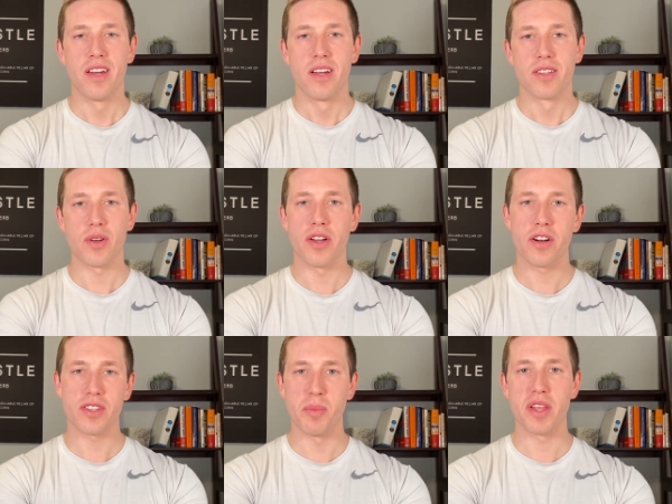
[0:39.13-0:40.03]
So here
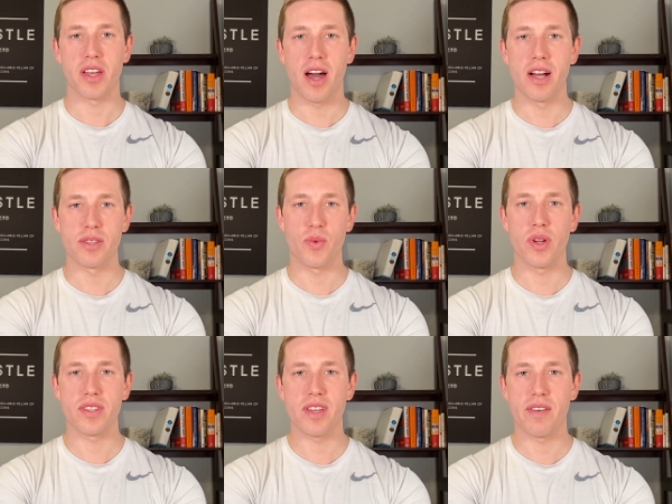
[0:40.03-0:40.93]
are some of the cons of
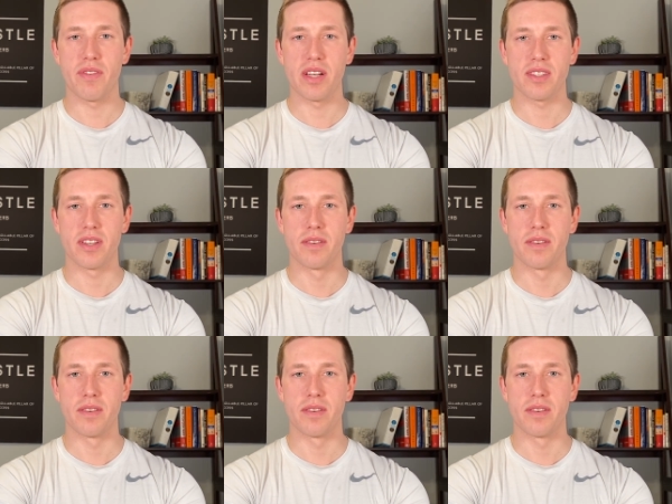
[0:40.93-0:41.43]
real estate investing.